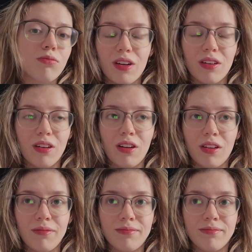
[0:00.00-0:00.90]
I don't know,
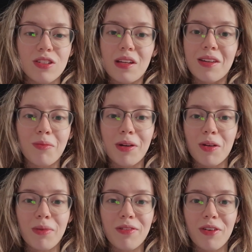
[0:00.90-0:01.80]
just end up being
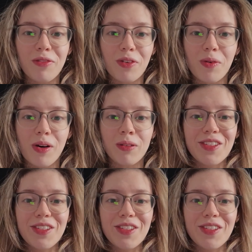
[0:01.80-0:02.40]
on my phone for a while.